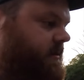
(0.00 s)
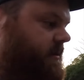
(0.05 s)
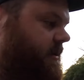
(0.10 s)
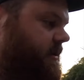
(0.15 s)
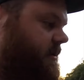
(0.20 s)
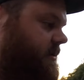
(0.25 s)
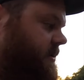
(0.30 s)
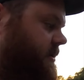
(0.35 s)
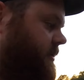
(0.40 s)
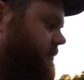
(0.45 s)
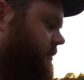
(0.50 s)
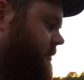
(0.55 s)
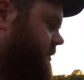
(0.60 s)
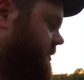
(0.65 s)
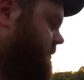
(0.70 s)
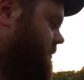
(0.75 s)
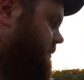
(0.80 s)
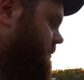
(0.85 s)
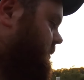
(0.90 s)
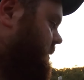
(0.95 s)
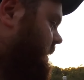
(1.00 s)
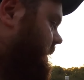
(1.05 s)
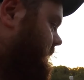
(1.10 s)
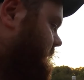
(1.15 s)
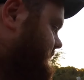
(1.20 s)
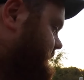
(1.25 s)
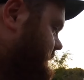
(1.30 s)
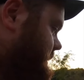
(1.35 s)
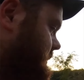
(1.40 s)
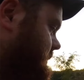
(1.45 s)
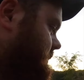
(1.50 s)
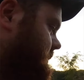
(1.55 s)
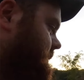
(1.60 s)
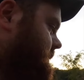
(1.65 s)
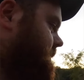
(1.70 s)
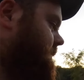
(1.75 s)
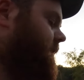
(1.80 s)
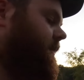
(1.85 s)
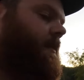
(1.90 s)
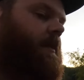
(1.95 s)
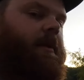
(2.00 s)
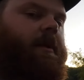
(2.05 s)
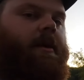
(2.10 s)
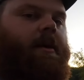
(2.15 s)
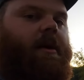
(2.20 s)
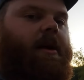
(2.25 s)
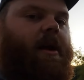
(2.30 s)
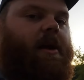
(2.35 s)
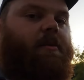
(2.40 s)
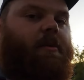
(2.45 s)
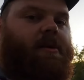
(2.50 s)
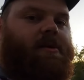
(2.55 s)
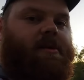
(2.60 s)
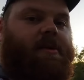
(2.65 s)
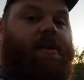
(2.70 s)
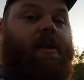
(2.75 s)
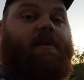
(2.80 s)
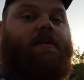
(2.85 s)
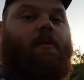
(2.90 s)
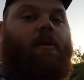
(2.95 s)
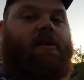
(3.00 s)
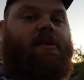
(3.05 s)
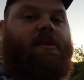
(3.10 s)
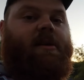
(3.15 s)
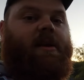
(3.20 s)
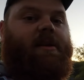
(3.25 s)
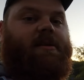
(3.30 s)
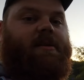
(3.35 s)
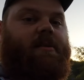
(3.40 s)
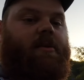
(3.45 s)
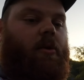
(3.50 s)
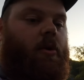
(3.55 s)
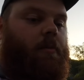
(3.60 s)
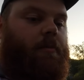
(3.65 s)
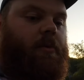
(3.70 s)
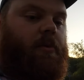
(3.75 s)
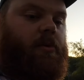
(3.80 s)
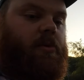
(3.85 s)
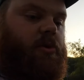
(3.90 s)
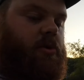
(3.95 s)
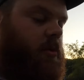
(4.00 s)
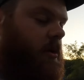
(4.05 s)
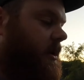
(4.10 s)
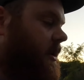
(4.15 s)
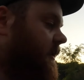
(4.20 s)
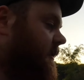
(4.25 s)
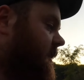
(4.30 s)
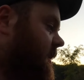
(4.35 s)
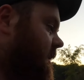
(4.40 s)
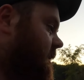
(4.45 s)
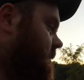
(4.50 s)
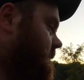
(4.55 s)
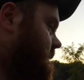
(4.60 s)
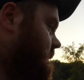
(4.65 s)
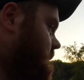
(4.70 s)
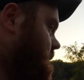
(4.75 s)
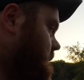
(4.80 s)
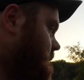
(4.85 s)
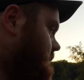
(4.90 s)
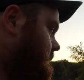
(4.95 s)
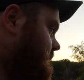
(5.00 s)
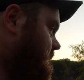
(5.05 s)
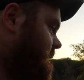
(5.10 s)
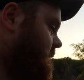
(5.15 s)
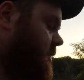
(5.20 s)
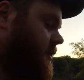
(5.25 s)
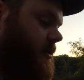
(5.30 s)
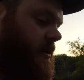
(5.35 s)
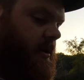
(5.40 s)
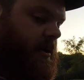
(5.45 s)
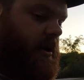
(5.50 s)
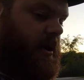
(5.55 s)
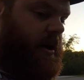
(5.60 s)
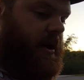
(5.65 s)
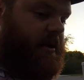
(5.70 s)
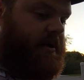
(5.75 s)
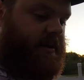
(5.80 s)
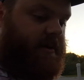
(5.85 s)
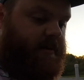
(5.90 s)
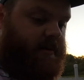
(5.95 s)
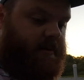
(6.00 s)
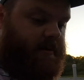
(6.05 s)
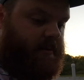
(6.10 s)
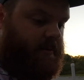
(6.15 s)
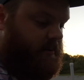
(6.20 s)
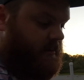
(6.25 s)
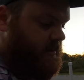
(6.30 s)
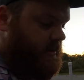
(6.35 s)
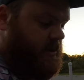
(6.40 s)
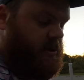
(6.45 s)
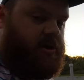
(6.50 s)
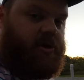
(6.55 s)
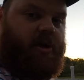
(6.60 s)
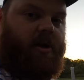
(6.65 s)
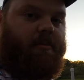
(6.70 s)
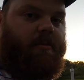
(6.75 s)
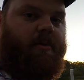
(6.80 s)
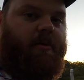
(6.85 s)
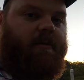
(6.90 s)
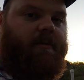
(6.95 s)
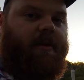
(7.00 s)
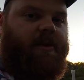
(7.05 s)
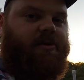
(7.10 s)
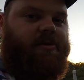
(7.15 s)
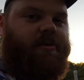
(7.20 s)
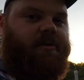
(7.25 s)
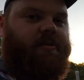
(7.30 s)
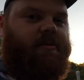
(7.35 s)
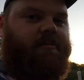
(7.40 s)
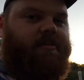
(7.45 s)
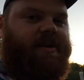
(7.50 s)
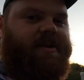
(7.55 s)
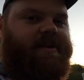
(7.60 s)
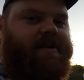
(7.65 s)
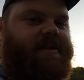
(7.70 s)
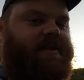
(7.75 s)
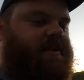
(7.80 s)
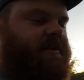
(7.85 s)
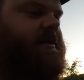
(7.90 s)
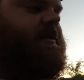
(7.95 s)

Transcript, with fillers: they're super super bright so anyways thanks for watching guys hope you enjoyed the video and we will catch you on the next Jon Boat adventure peace